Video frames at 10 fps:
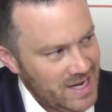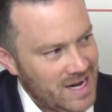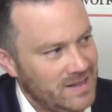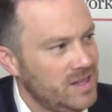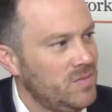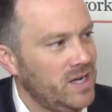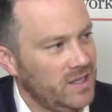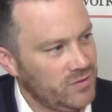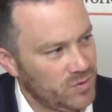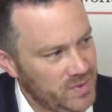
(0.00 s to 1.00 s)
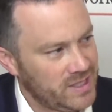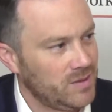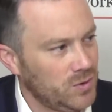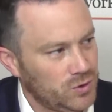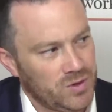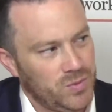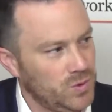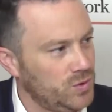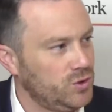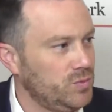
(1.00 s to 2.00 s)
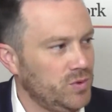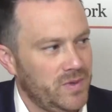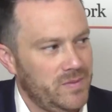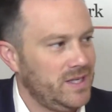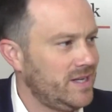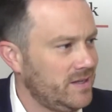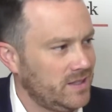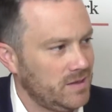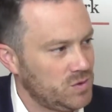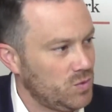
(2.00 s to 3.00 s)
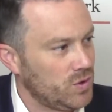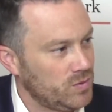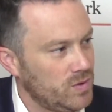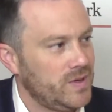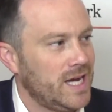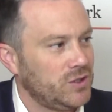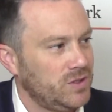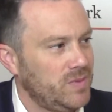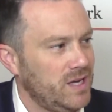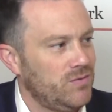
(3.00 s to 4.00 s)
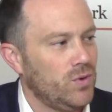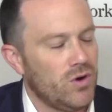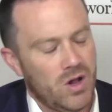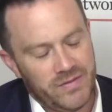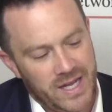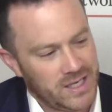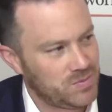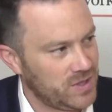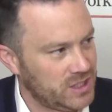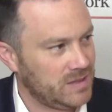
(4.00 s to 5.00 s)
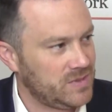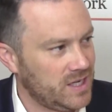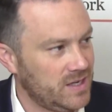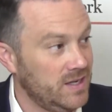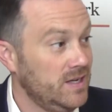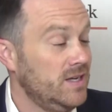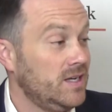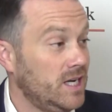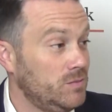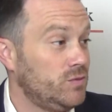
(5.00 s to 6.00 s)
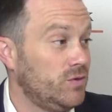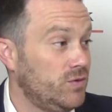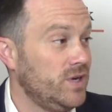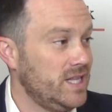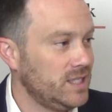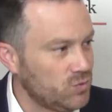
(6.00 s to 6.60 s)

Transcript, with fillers: and then the mine life will be double, triple, quadruple, maybe 10 times more than what we actually paid for. And all of that exploration upside comes for free. And